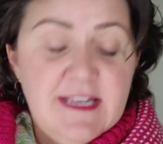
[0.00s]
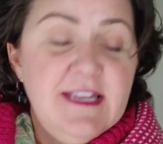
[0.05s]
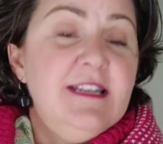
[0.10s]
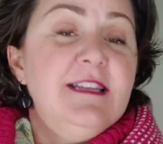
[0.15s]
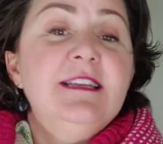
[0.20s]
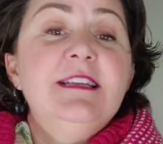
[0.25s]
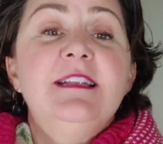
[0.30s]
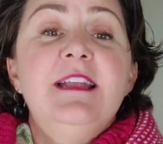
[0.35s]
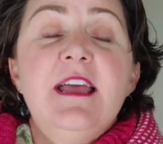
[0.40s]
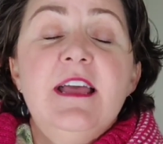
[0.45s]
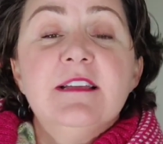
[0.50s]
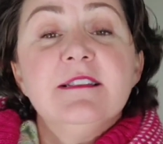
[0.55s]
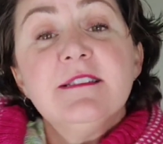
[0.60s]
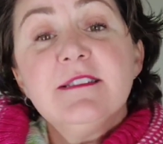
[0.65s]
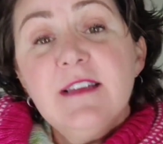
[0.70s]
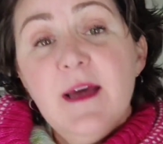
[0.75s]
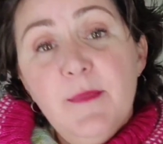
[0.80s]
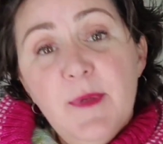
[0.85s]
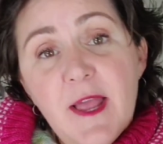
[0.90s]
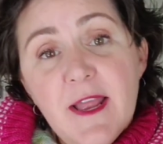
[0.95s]
knit it at
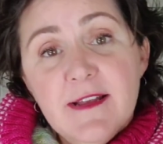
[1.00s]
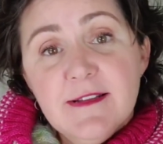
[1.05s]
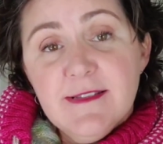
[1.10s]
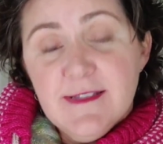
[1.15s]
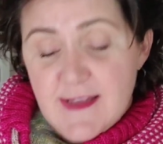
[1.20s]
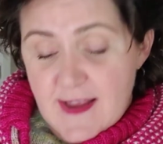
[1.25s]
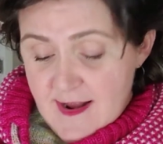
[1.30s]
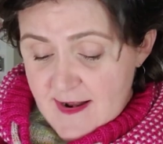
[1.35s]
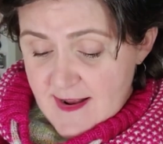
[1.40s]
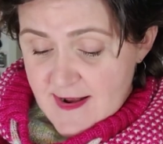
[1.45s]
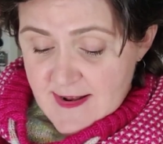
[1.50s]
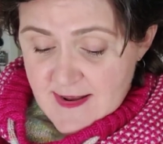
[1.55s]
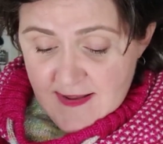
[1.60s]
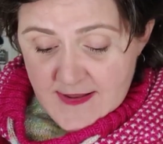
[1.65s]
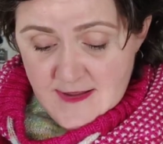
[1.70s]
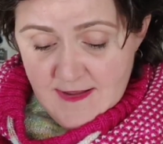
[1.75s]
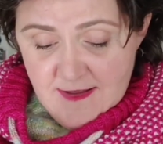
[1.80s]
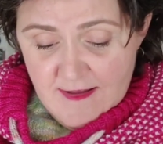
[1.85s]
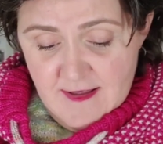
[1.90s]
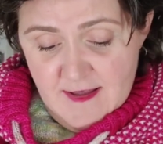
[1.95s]
stoplights, and I knit
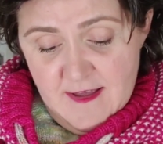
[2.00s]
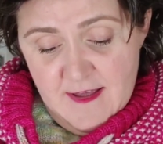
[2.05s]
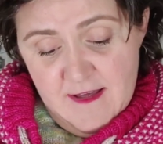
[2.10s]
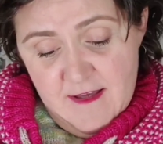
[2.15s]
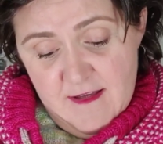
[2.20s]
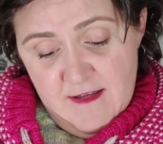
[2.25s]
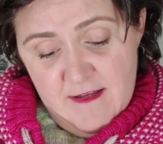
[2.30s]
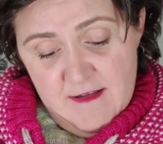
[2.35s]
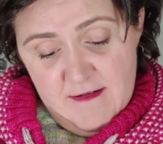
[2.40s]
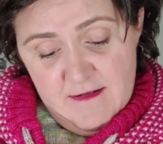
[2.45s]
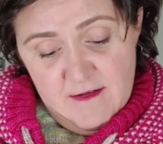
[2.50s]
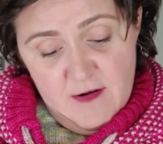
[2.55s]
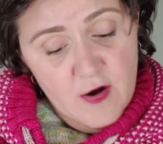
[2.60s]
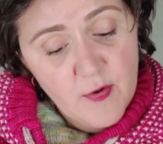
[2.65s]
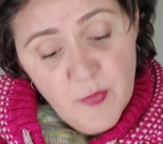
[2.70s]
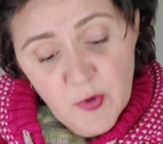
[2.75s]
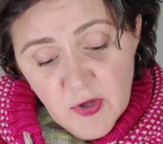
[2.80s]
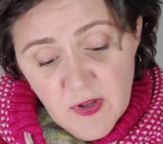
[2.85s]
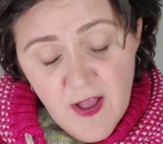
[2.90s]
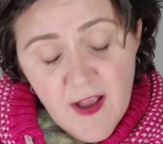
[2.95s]
it at
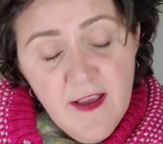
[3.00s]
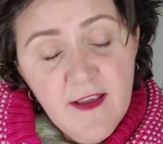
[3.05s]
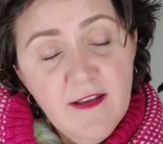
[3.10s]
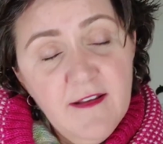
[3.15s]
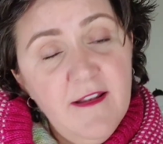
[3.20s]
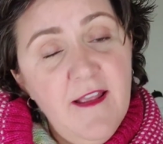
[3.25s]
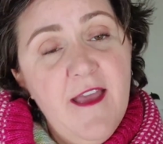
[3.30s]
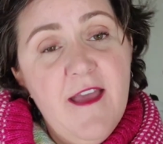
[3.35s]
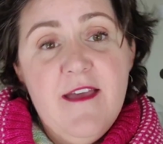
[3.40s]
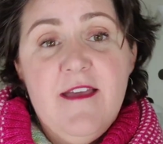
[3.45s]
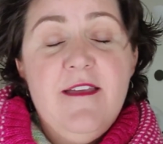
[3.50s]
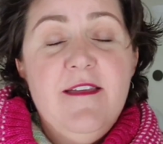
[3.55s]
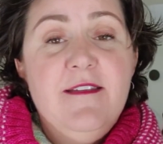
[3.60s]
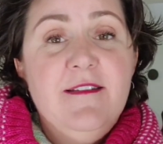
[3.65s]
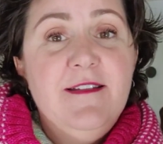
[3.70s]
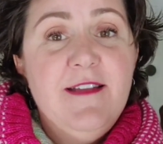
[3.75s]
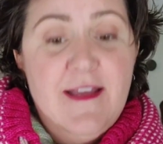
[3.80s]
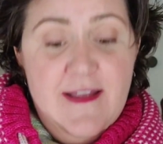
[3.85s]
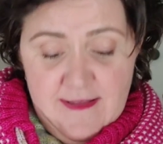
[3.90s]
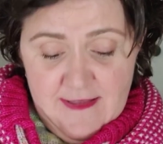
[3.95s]
carpool line,
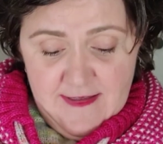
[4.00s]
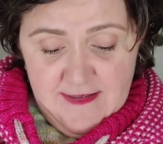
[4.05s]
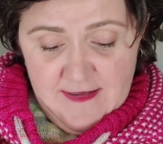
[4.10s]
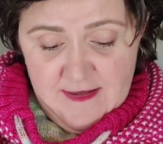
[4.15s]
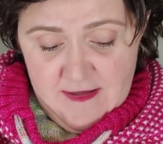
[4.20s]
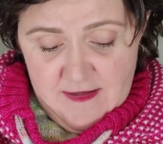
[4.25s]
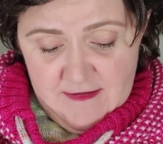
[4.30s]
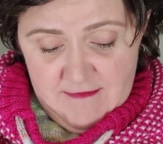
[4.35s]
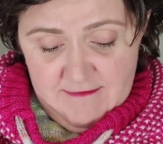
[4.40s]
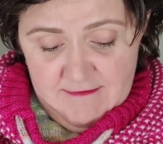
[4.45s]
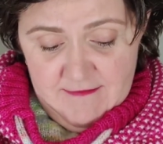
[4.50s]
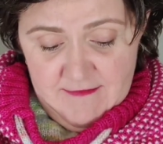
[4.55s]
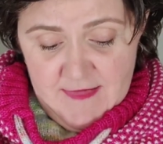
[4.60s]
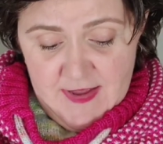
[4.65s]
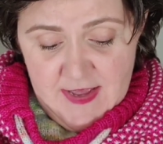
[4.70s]
and I knit it